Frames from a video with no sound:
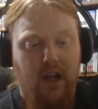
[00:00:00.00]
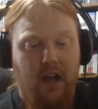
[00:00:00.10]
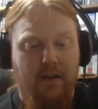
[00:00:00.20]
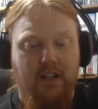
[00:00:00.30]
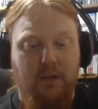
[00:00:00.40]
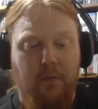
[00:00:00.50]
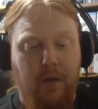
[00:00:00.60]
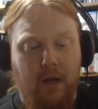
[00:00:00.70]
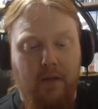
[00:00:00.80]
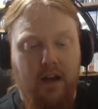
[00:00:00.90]
I mean, Super
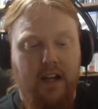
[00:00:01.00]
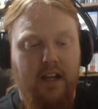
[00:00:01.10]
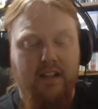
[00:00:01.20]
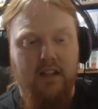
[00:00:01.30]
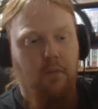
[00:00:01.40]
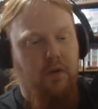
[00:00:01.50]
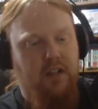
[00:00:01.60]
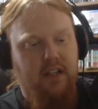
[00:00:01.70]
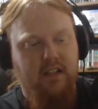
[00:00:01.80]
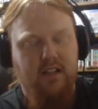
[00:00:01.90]
Pac-Man. It isn't the most
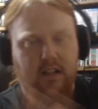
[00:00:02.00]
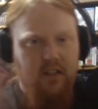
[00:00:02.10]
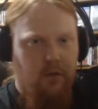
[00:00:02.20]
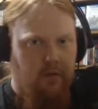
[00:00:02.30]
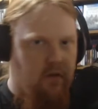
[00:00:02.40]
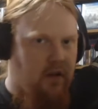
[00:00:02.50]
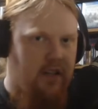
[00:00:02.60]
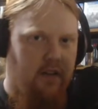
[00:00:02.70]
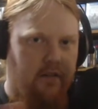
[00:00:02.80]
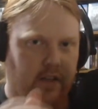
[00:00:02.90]
easiest thing to come across
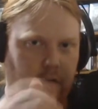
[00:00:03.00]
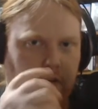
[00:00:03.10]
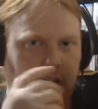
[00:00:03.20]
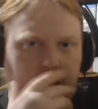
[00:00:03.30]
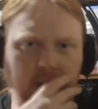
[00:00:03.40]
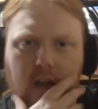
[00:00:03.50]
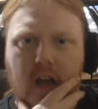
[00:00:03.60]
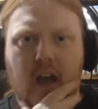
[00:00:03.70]
here in the UK.